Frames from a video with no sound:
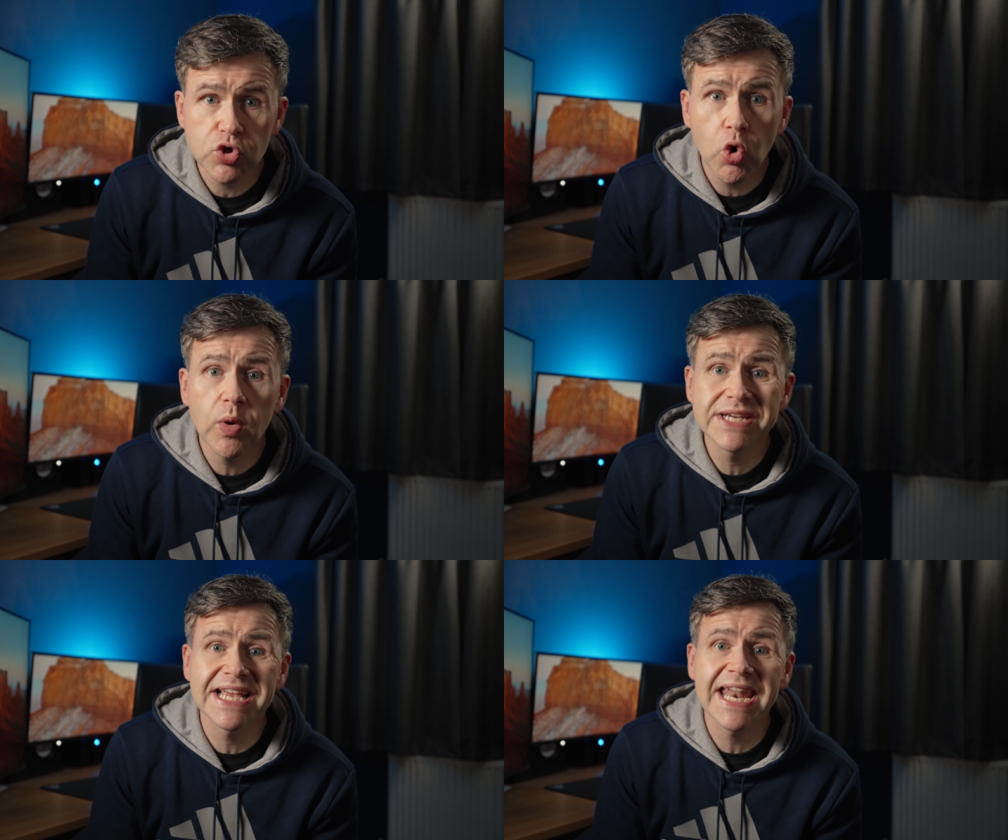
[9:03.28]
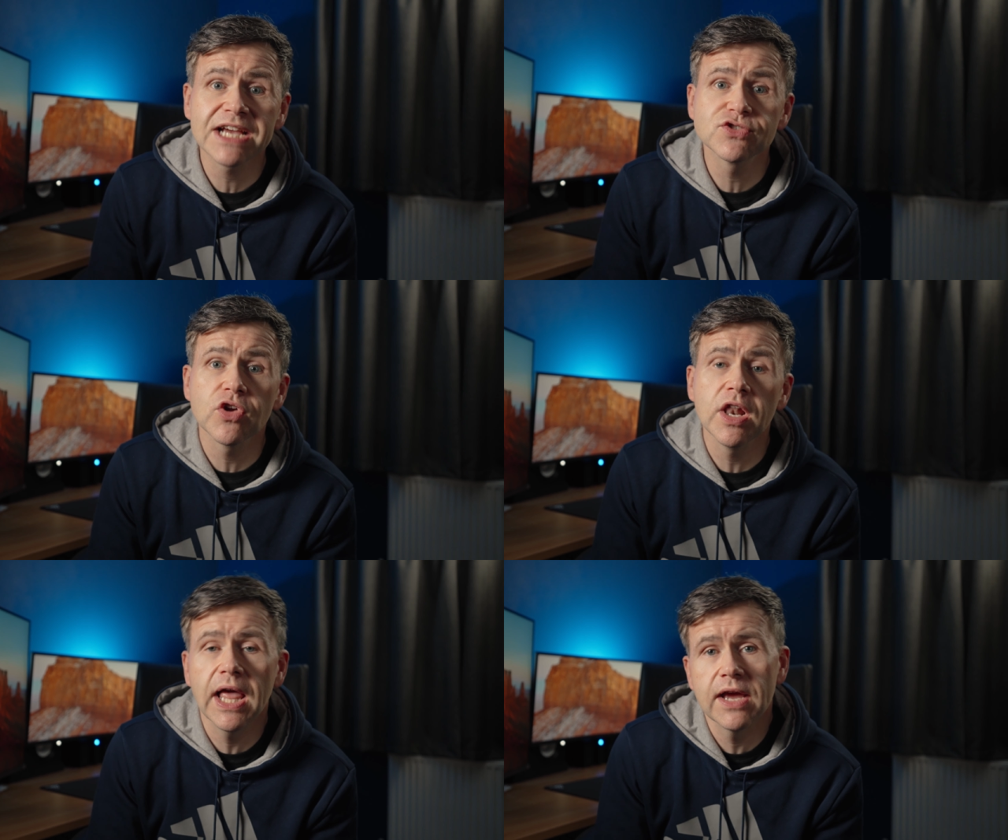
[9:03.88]
is always an
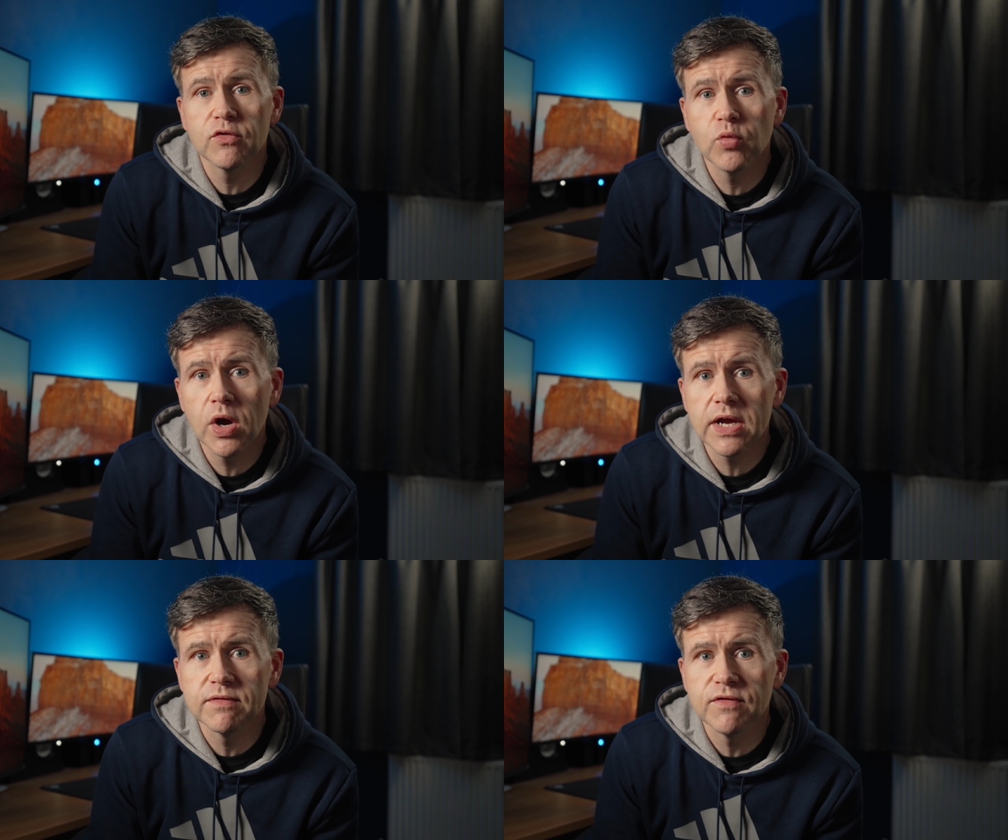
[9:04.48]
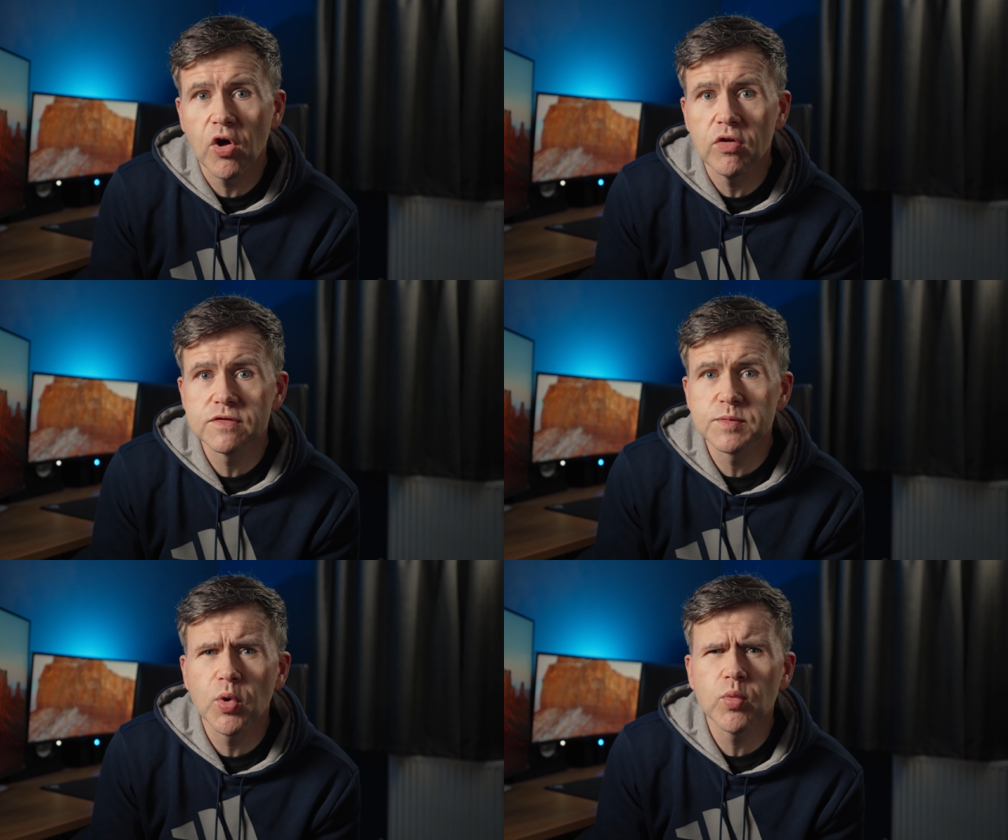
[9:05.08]
extra layer of work
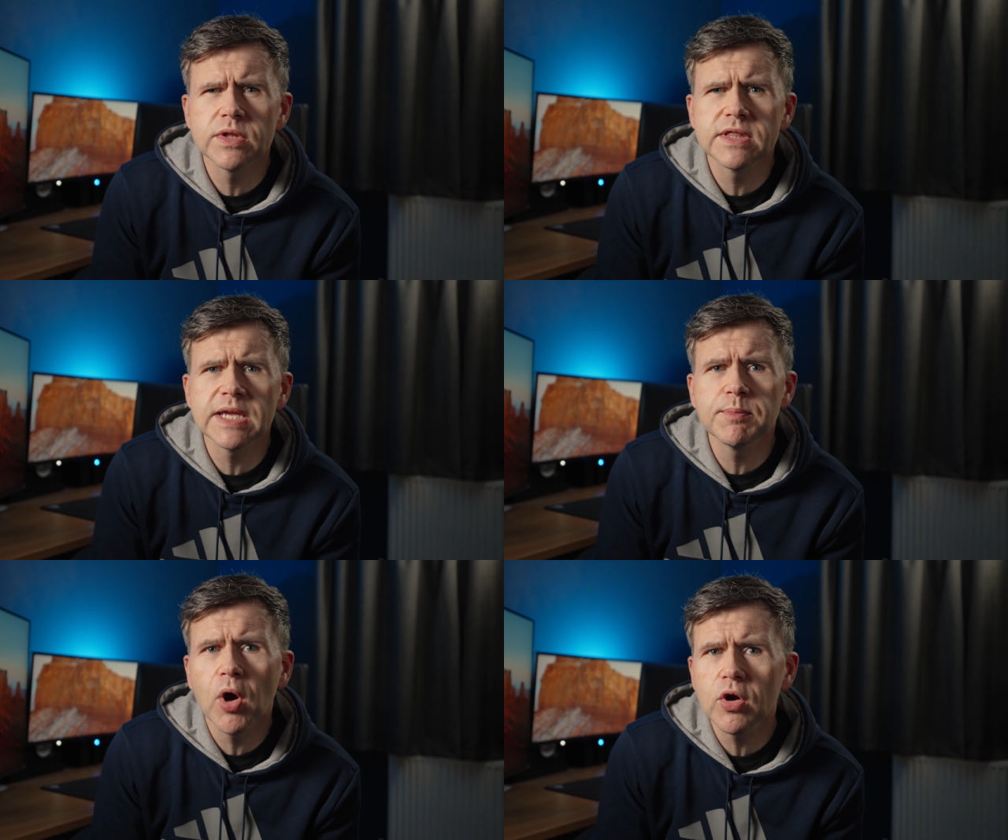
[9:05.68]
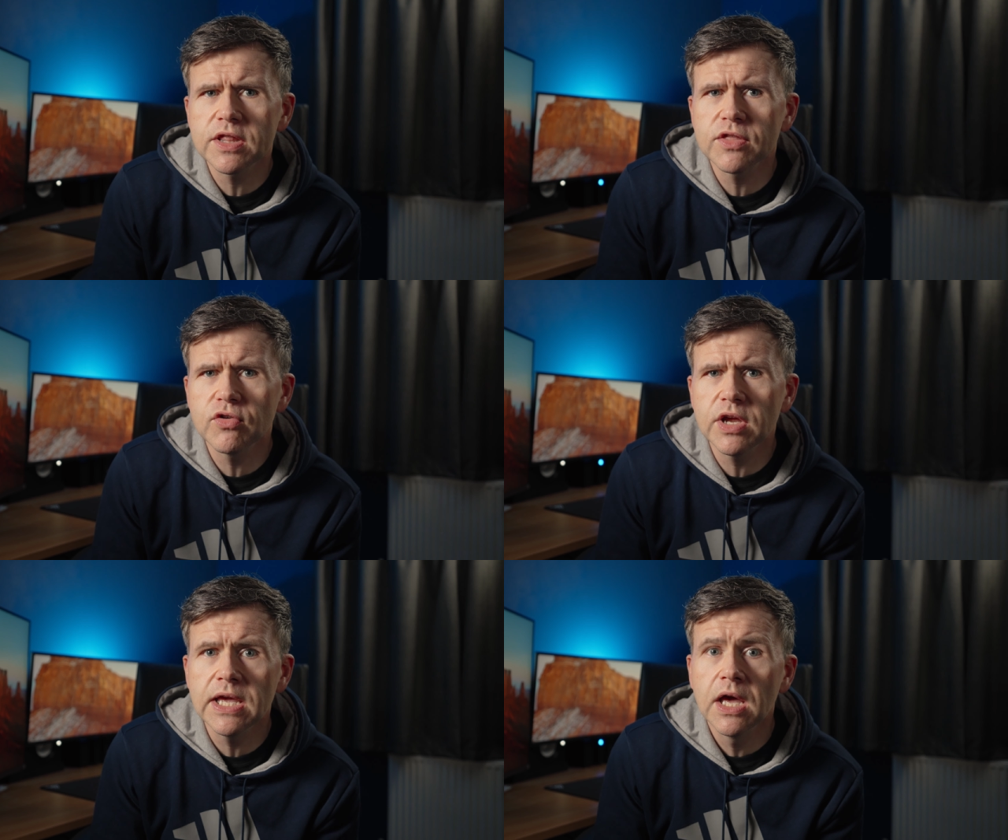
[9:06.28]
involved, but with the Pocket
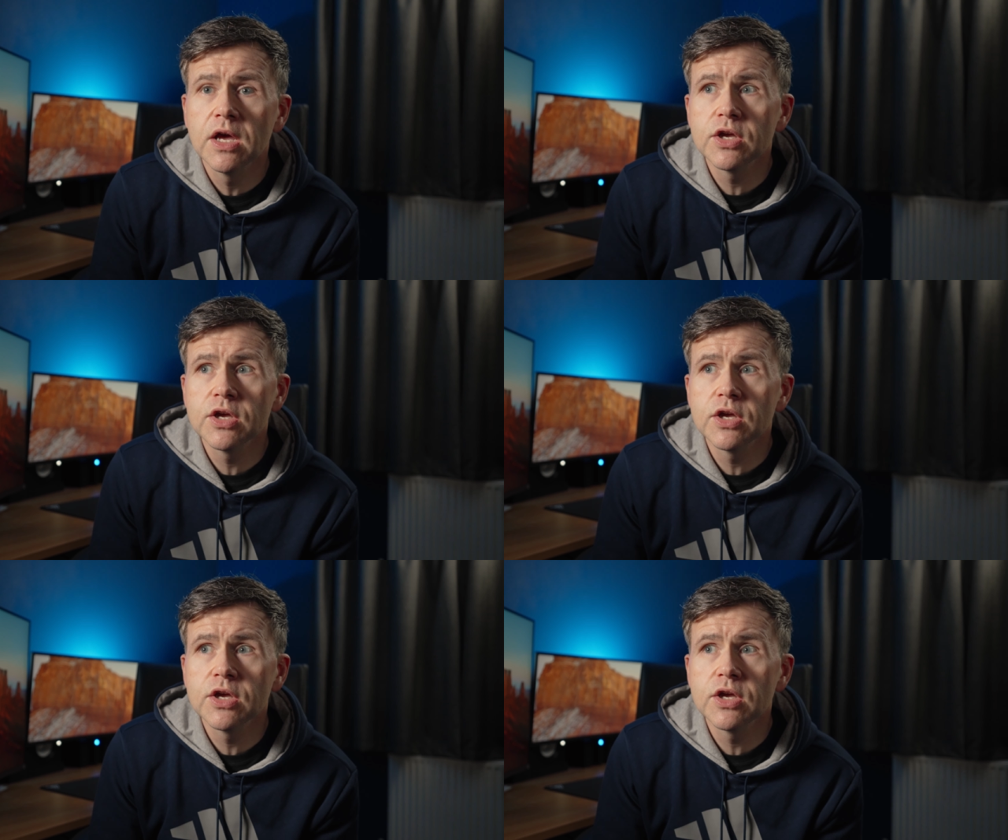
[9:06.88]
3,